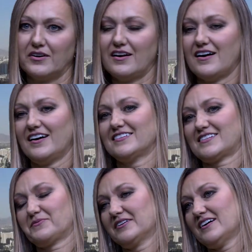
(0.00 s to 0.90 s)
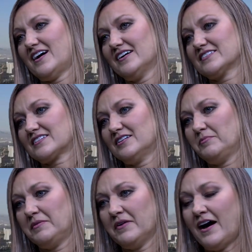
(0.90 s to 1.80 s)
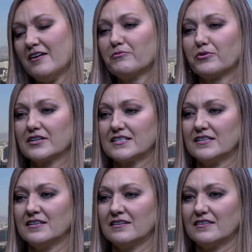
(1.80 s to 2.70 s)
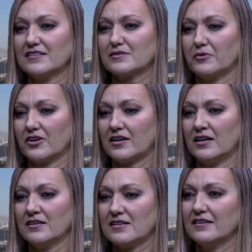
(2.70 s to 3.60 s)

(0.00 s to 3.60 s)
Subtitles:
not. We're not. It's going to be, I've worked in this market,